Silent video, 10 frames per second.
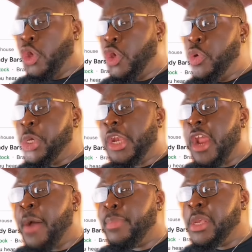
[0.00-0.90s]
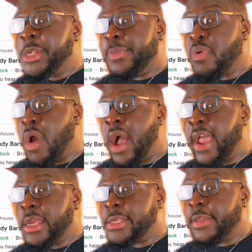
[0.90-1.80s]
you should not be
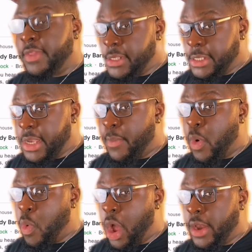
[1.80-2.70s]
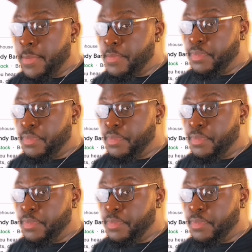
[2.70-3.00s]
surprised this is number one.